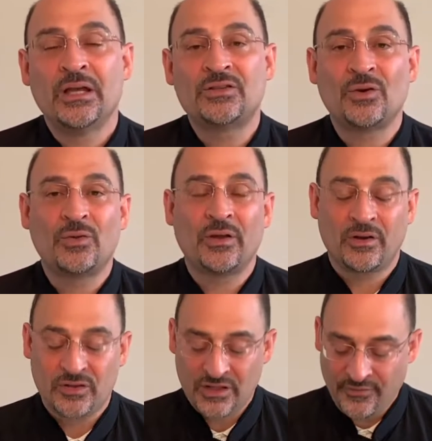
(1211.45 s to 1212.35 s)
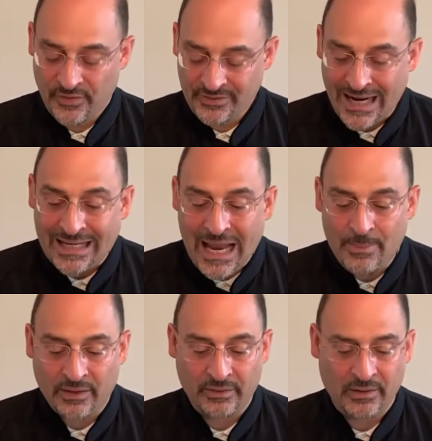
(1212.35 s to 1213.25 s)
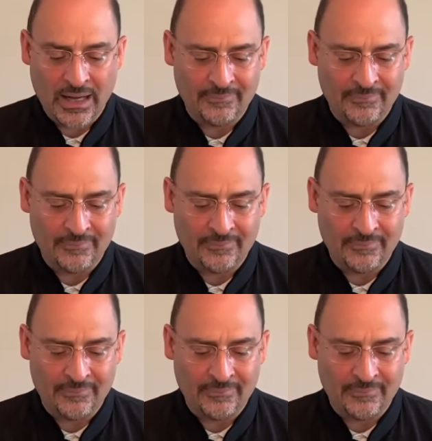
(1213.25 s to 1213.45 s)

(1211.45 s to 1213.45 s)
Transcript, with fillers: And so there's a different dynamic there,